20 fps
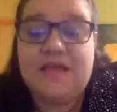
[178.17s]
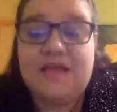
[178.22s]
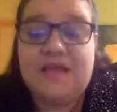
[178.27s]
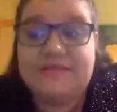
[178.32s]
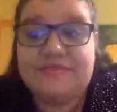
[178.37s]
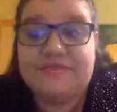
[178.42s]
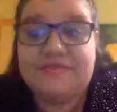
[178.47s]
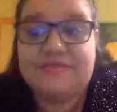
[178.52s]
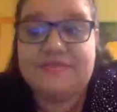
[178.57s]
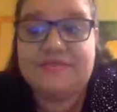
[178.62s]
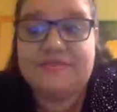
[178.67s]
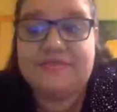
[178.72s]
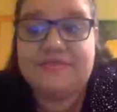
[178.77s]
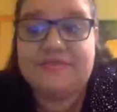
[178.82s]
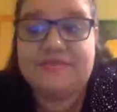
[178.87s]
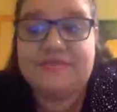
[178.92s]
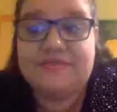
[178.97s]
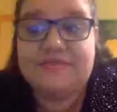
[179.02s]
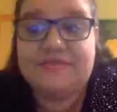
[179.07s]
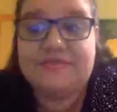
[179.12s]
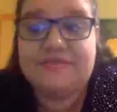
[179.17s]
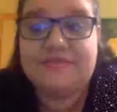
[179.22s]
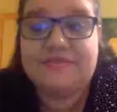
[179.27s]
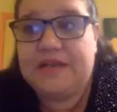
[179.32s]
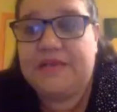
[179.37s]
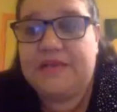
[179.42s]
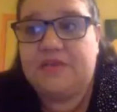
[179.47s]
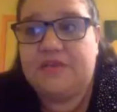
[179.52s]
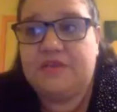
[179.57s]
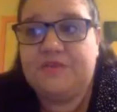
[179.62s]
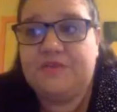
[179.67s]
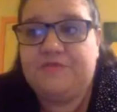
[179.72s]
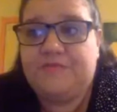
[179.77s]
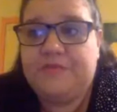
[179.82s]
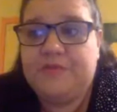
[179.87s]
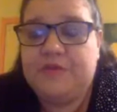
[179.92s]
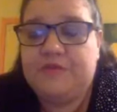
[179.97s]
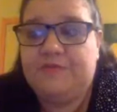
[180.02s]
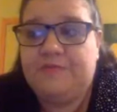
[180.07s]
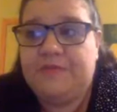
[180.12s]
Thank you. I'm glad that
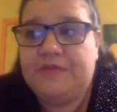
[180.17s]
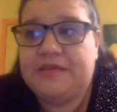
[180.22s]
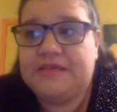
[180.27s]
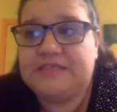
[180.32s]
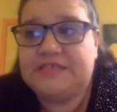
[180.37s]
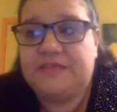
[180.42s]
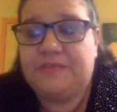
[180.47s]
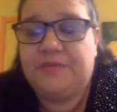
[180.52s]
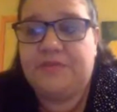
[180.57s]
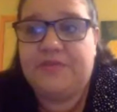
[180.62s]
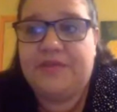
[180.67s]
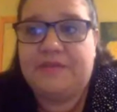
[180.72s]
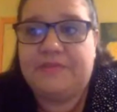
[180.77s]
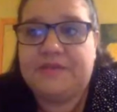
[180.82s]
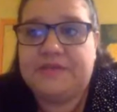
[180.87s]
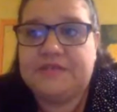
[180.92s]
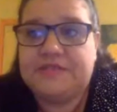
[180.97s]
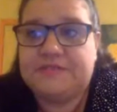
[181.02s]
you've picked up on that because